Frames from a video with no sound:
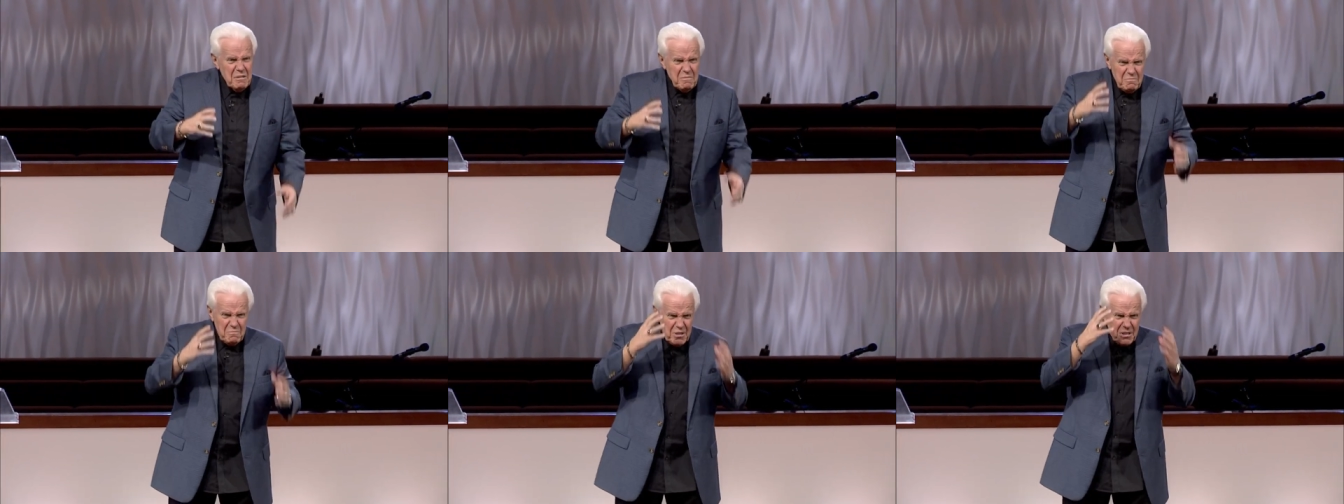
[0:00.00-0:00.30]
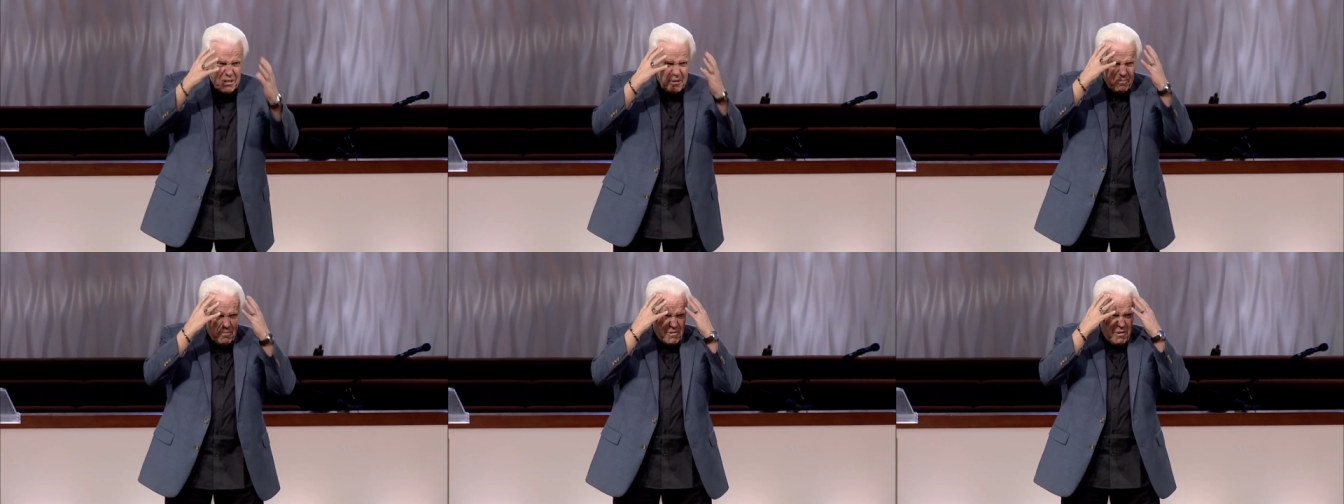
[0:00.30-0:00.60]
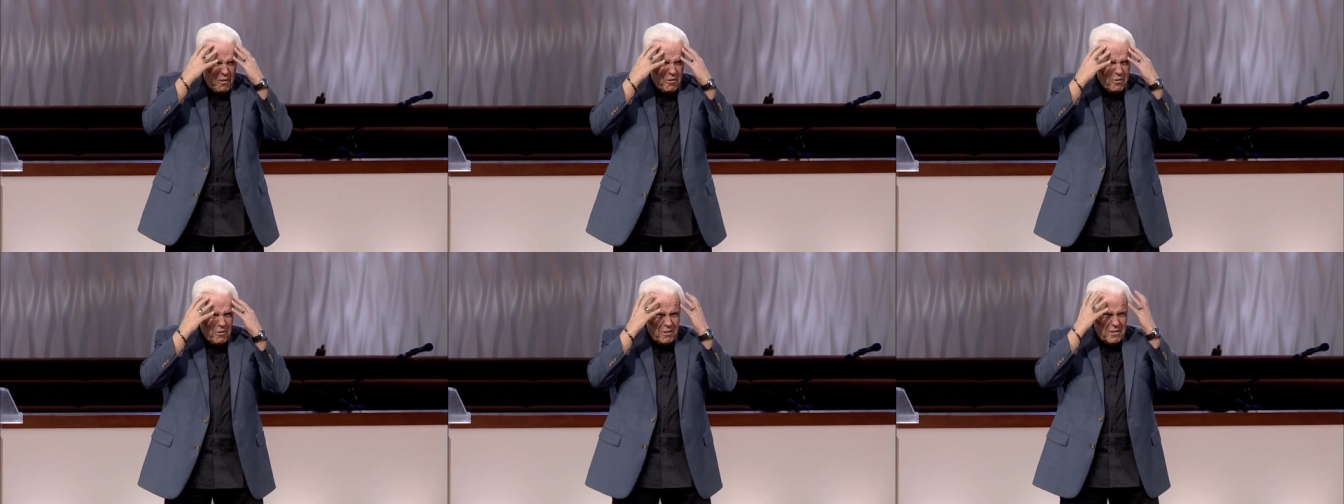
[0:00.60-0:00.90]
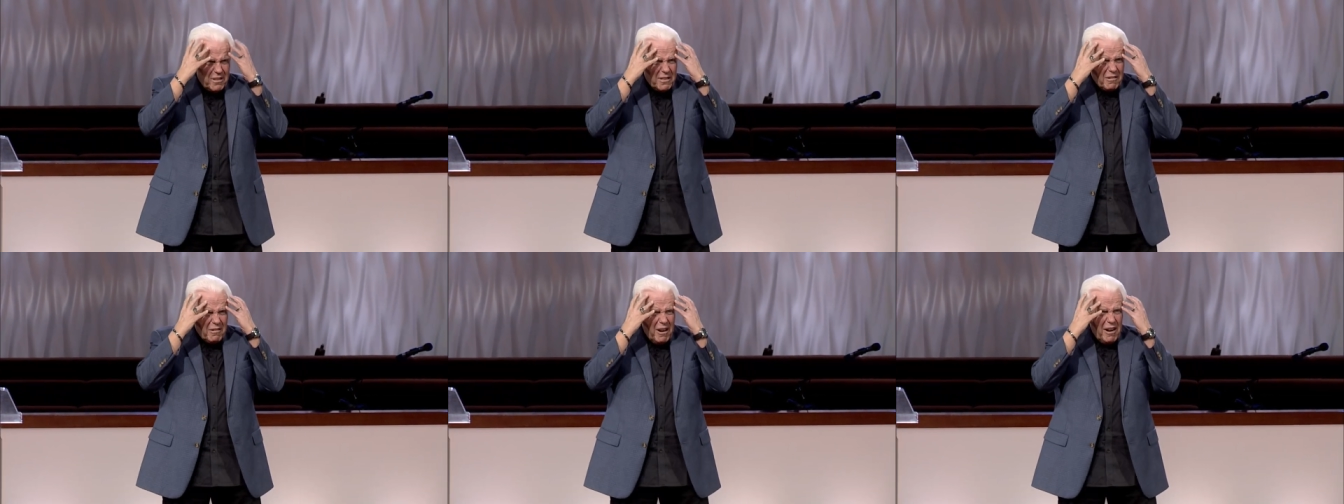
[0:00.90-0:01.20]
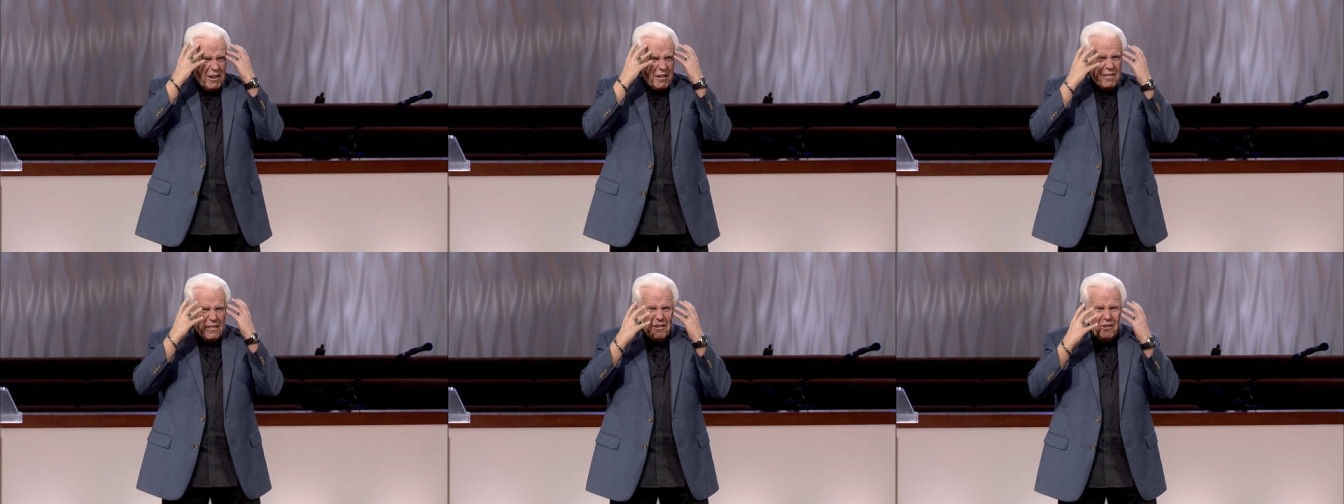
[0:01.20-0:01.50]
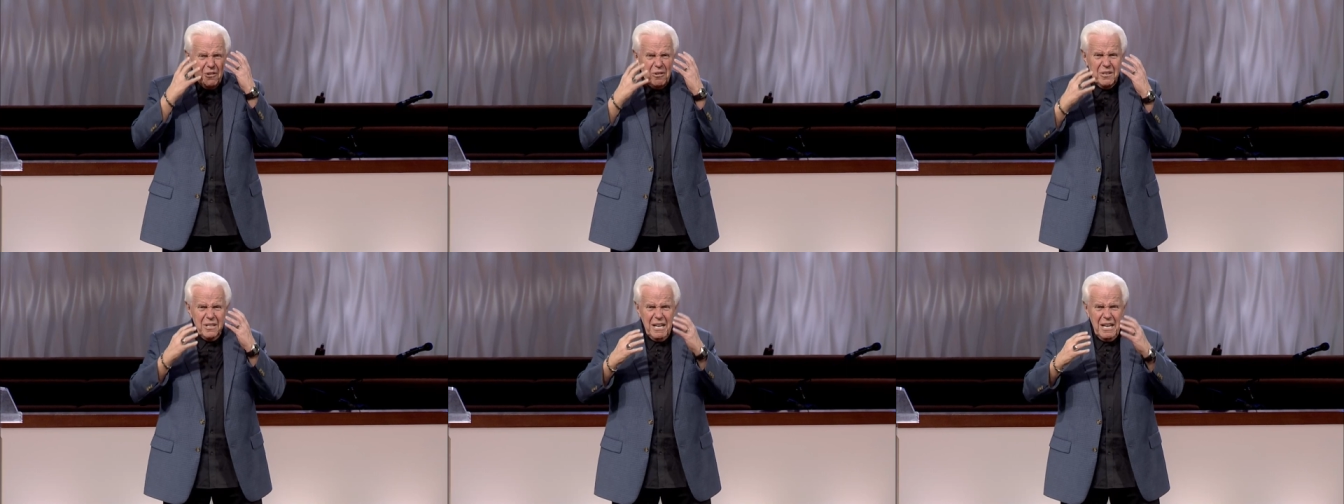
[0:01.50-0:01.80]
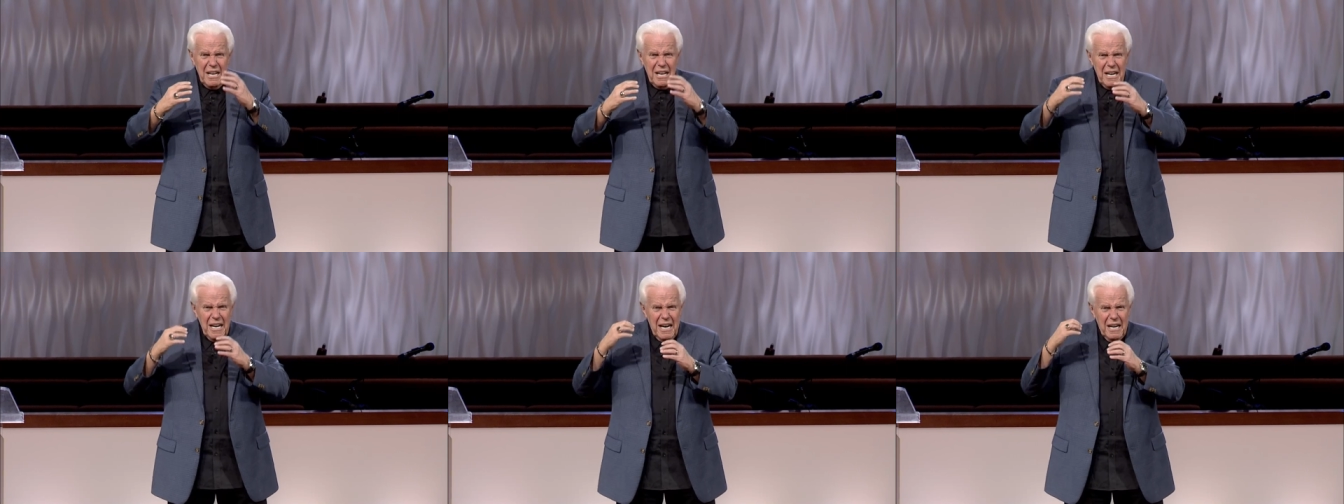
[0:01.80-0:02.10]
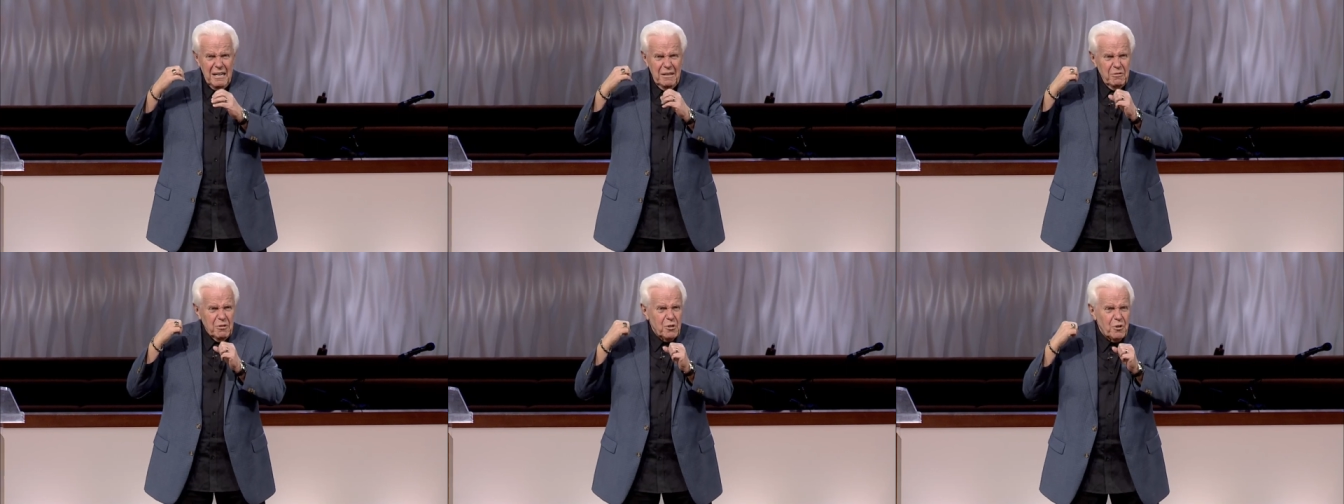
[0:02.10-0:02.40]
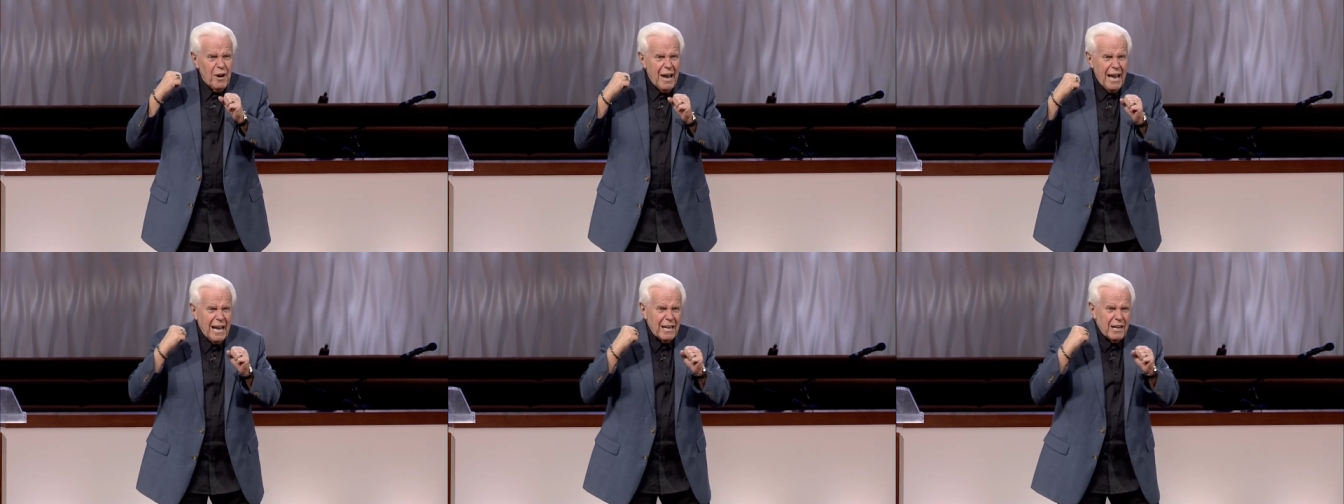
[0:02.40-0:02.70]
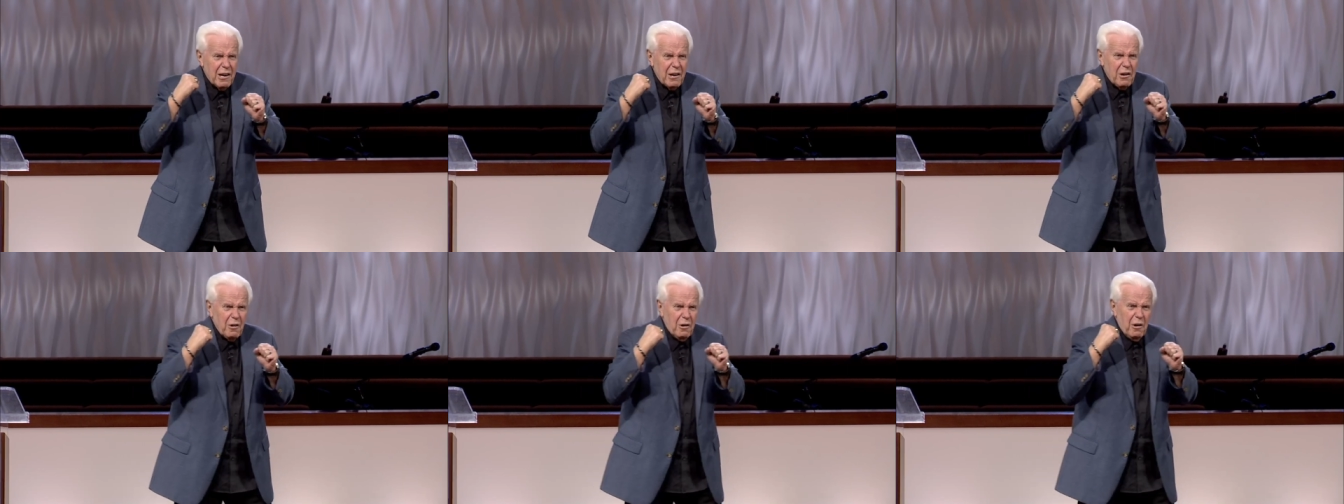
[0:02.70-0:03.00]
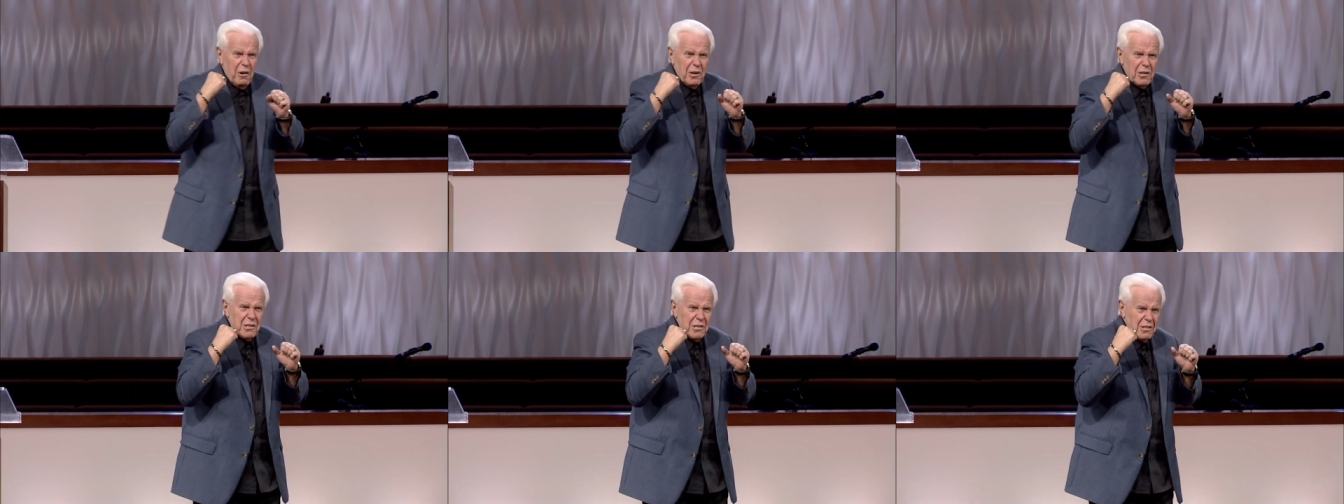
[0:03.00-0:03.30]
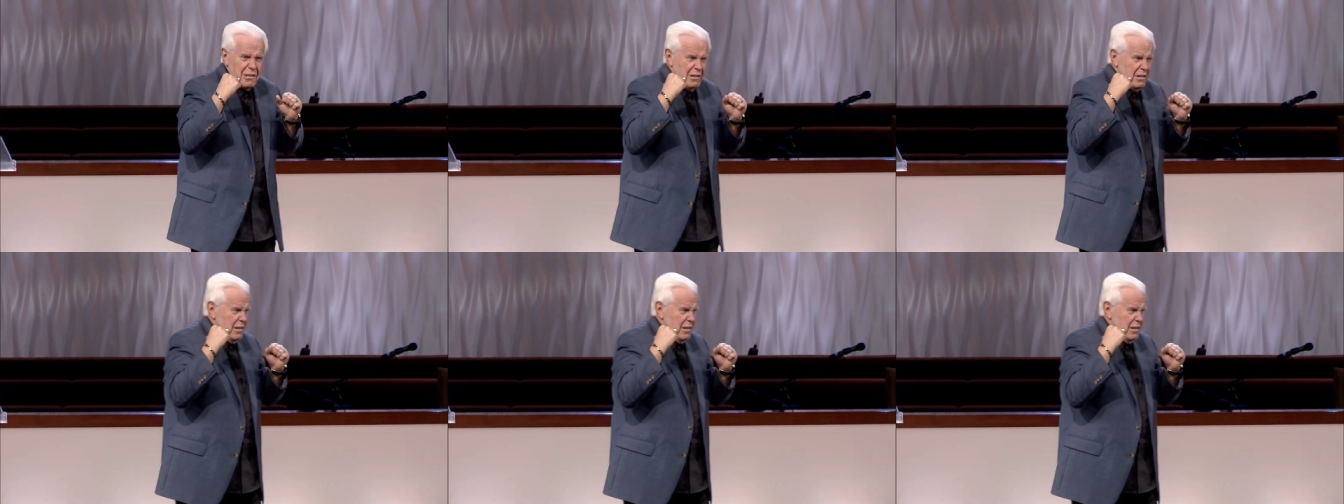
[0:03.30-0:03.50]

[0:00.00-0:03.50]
put some thorns, a crown of thorns, and he was dragging a cross.